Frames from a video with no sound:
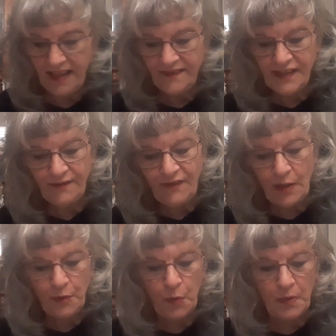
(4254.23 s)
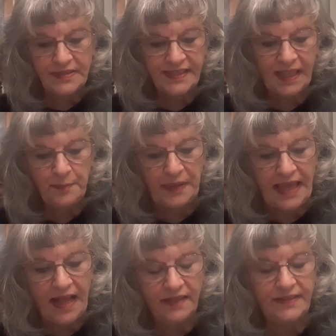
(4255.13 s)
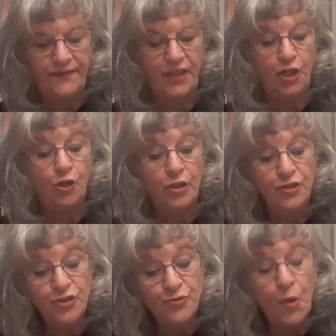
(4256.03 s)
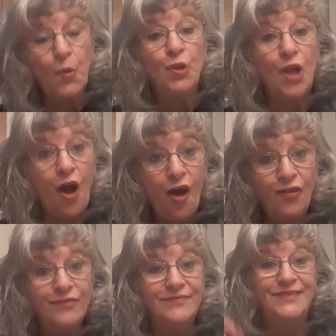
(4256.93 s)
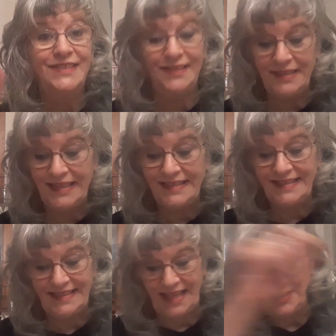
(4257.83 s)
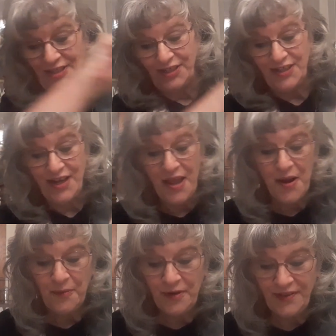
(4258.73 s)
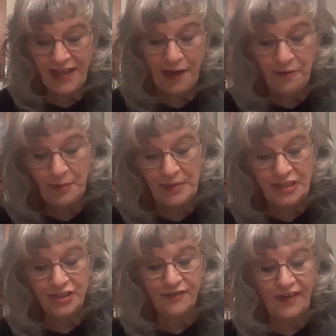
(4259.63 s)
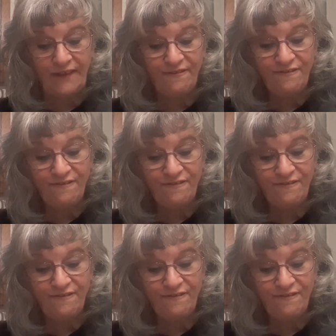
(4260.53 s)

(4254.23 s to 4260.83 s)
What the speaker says: The event will once again be held at the Control Alt Delete Center, where they will be serving